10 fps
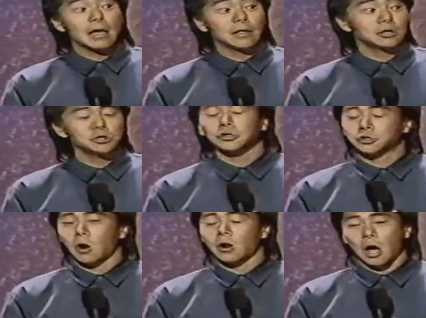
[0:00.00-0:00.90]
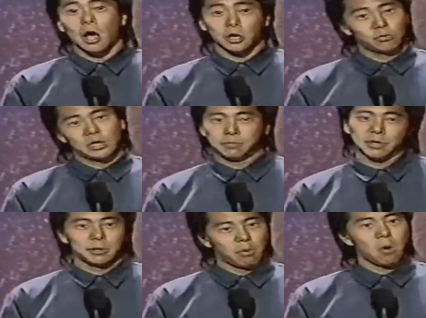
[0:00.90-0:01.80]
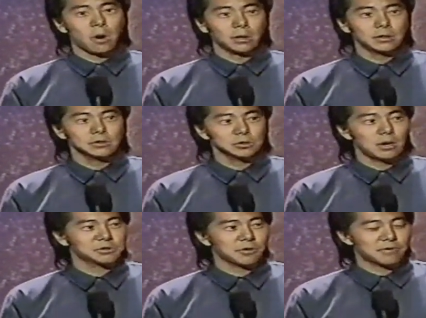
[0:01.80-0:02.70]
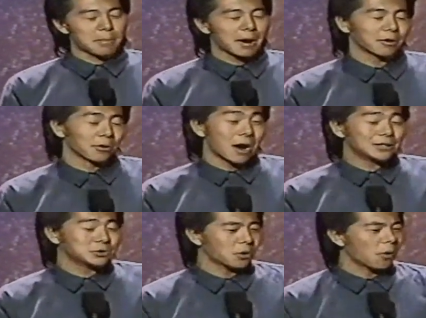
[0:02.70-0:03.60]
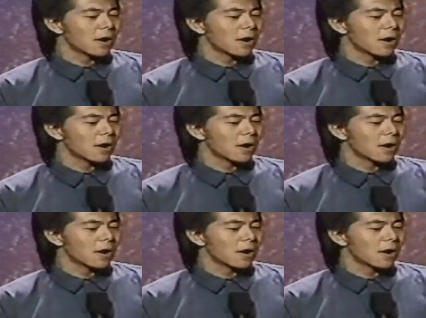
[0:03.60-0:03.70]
They go, "You should start on a really big board." So I'm surfing on my garage door